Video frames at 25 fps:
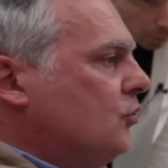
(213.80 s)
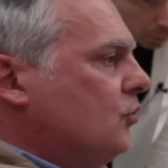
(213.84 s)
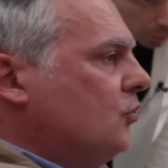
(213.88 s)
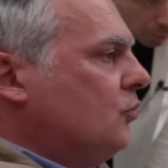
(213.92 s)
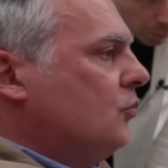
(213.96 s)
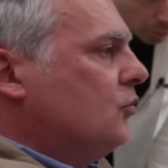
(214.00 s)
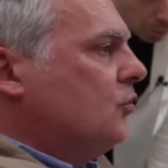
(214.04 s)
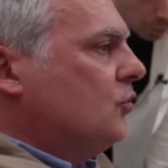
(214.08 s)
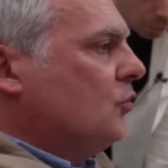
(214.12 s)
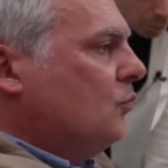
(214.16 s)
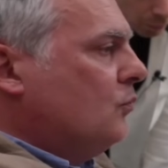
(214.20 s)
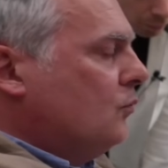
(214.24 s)

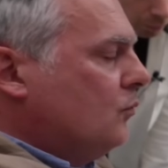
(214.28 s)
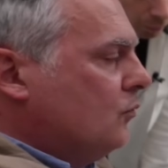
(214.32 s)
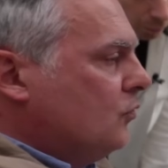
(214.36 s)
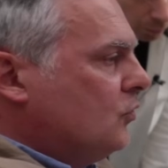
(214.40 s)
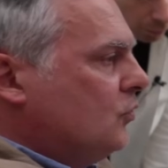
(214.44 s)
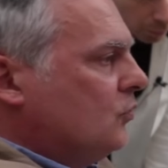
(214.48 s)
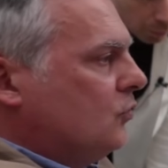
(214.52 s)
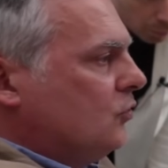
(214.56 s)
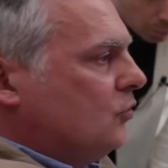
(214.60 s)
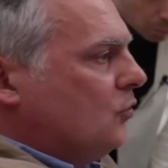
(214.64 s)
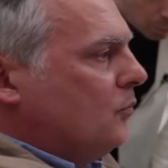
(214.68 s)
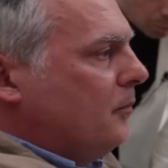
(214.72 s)
to, to,
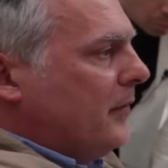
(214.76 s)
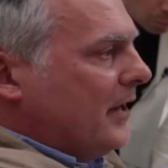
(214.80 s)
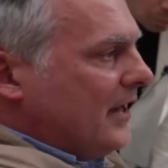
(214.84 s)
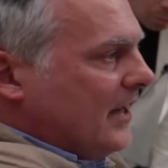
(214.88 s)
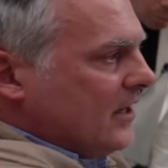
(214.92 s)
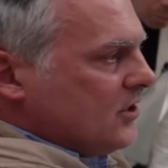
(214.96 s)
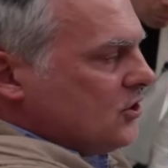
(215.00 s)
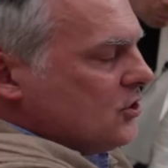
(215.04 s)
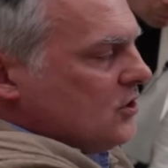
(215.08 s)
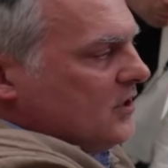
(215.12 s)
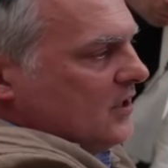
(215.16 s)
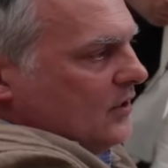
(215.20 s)
to, to
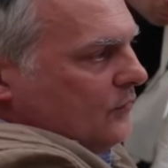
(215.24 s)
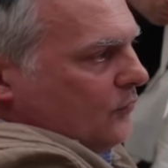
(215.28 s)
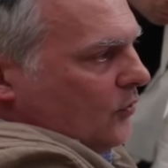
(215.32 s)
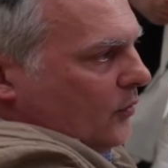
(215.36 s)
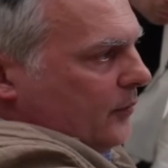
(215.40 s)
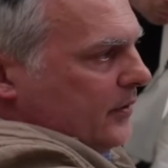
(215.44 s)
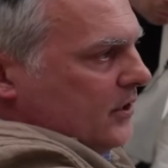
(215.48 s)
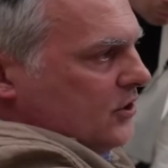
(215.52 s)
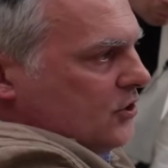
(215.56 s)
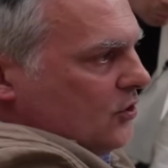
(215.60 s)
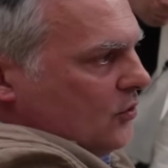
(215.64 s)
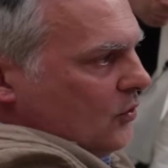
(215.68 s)
manage the
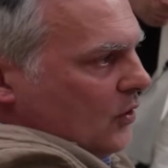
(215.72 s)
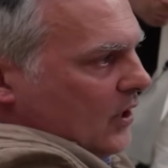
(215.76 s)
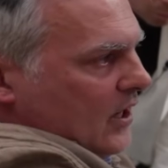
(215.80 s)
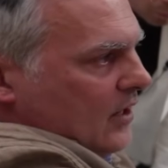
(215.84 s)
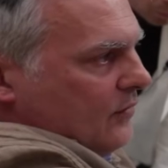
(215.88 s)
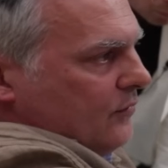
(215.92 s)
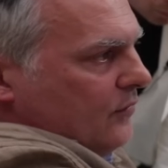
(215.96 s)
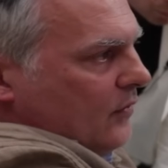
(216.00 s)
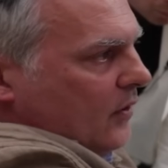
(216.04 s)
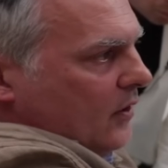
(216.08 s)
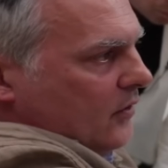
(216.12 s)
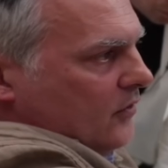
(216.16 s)
information you
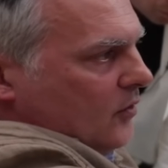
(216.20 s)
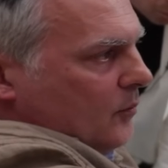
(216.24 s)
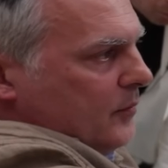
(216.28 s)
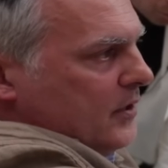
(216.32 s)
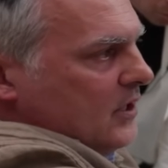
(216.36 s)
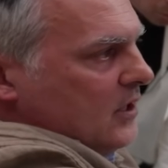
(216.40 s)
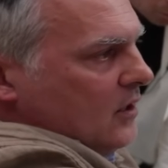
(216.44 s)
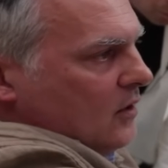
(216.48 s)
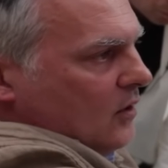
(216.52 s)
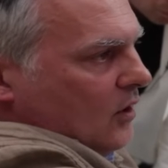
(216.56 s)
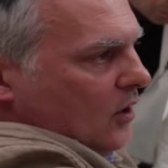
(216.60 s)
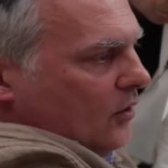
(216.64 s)
have on the
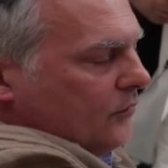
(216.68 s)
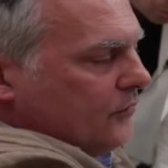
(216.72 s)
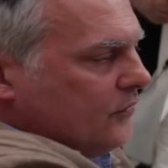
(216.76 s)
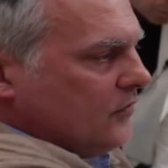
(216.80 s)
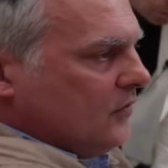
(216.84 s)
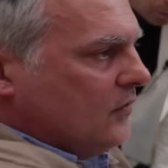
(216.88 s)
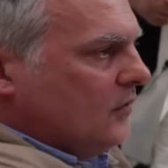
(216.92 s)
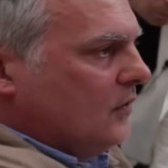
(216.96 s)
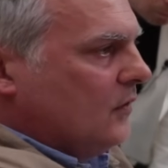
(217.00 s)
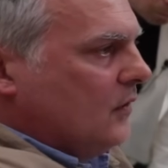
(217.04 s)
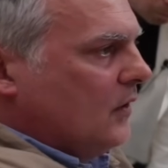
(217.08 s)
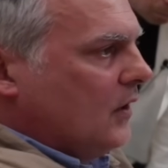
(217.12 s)
middle
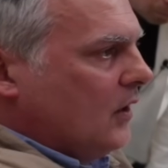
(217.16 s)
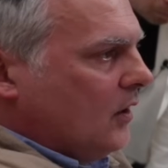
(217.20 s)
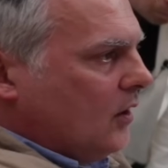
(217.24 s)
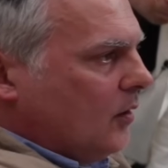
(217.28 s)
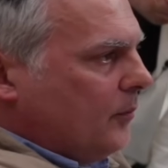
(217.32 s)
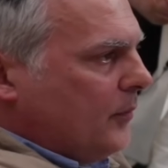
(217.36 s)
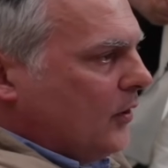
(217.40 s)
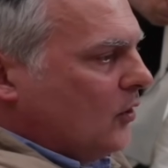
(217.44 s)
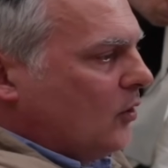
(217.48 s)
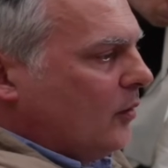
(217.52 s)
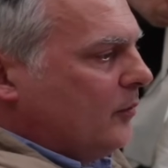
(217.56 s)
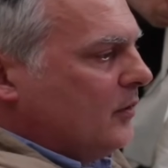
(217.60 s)
of the uh,
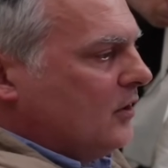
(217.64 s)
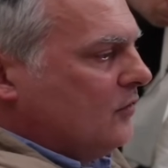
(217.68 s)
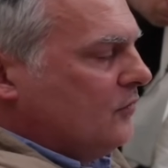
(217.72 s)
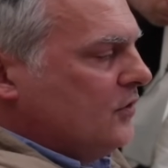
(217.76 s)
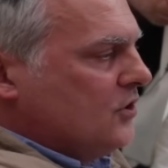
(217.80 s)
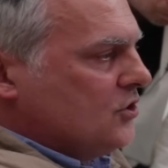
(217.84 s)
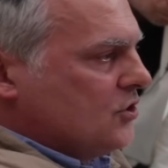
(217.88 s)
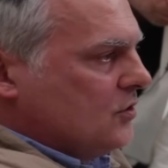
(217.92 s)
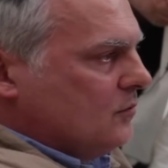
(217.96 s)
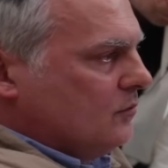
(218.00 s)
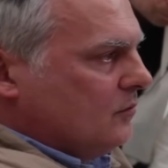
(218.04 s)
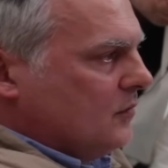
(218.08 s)
panoramic
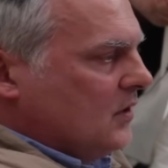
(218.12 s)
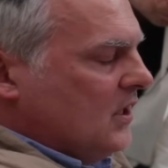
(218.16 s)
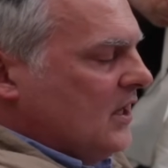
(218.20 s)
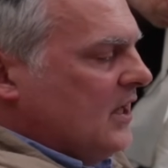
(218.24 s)
vision.